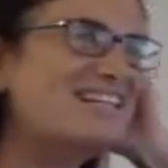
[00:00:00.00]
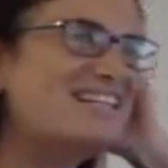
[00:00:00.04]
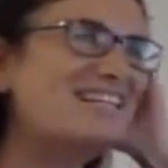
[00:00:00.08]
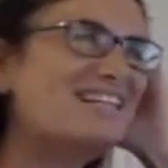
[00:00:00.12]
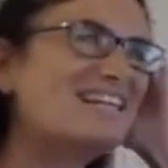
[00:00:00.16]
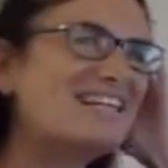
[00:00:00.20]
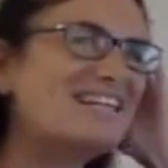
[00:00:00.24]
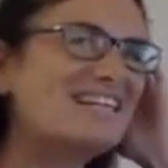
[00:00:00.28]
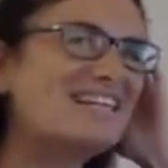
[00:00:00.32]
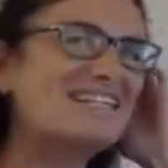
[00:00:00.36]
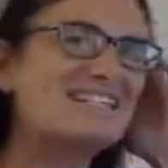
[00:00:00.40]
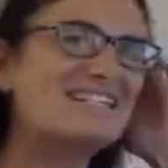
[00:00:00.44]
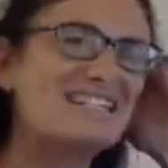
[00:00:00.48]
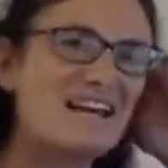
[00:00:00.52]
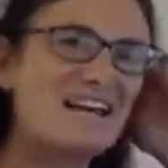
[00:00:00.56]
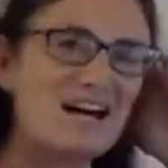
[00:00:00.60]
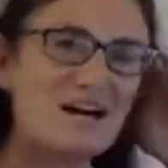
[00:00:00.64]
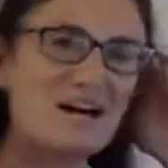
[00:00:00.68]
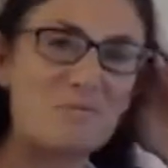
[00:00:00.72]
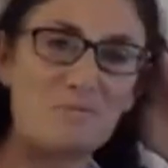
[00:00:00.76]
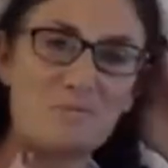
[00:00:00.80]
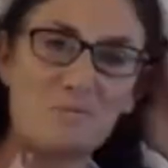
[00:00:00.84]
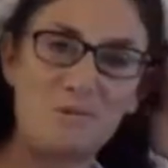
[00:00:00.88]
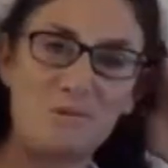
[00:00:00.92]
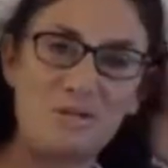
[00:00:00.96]
of the things,
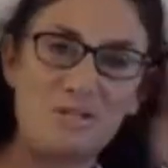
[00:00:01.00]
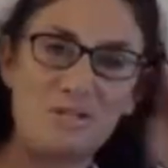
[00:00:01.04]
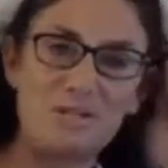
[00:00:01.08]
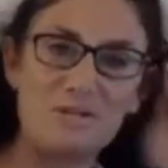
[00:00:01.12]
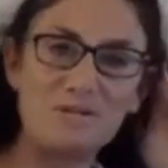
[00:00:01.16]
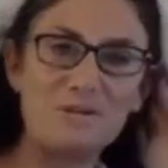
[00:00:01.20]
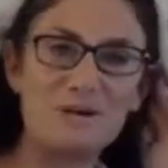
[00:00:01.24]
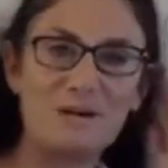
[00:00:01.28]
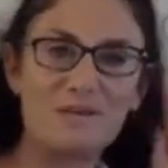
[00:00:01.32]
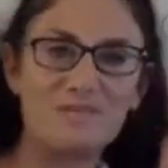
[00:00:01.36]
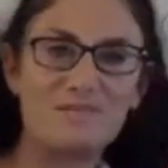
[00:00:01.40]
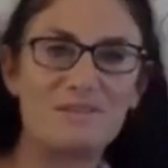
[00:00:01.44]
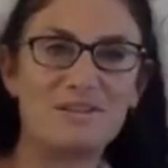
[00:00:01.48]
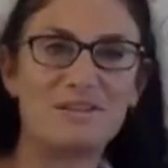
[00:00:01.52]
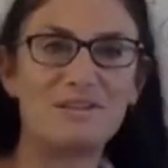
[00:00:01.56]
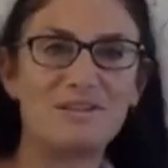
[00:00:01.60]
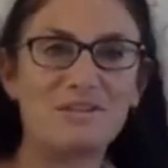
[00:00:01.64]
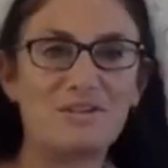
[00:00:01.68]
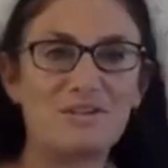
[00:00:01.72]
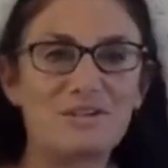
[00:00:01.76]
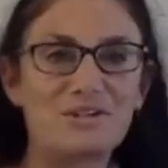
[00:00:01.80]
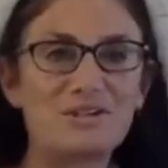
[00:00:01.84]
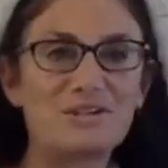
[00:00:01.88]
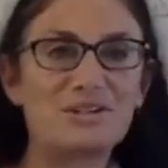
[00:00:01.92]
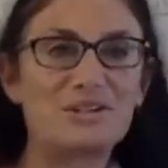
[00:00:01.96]
we do have the
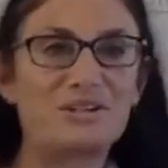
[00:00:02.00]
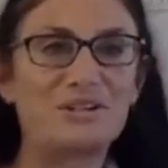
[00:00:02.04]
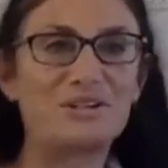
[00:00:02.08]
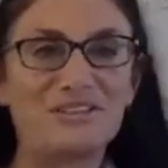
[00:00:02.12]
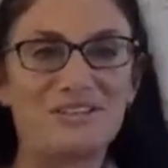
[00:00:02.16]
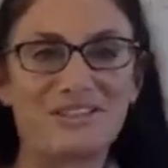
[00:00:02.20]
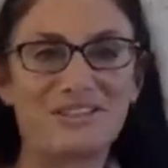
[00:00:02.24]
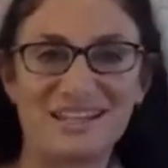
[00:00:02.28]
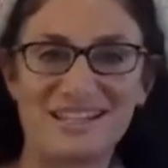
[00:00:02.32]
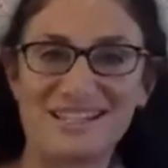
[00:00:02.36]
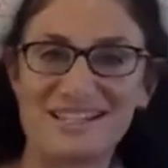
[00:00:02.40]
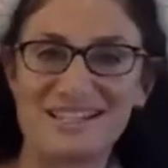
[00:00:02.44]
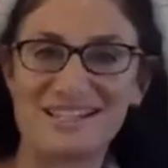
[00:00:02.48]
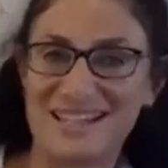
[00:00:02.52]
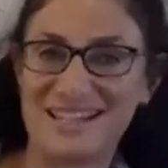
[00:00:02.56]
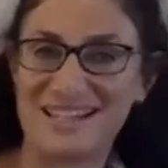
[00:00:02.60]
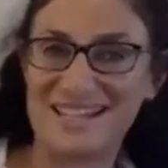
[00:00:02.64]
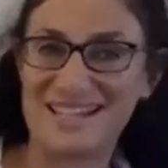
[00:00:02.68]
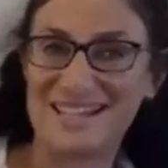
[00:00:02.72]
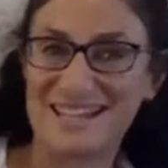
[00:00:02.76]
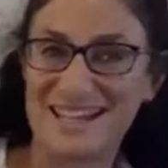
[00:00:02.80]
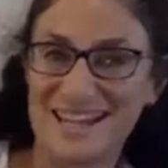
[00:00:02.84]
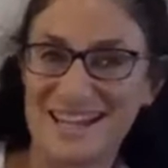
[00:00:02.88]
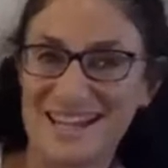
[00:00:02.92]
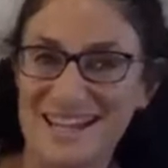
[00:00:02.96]
journal, thanks to
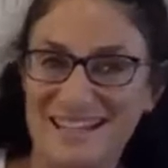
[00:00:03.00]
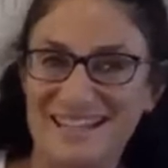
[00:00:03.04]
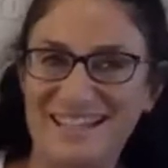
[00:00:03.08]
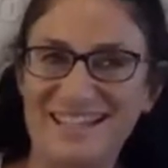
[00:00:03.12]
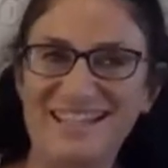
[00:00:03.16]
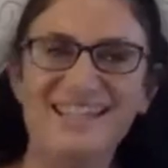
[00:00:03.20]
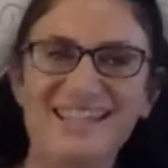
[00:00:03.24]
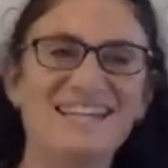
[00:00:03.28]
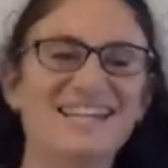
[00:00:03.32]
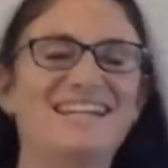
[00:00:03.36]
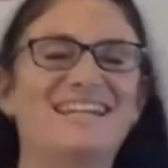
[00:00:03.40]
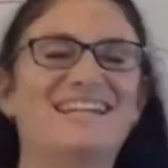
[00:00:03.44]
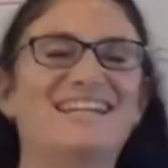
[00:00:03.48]
Nellie.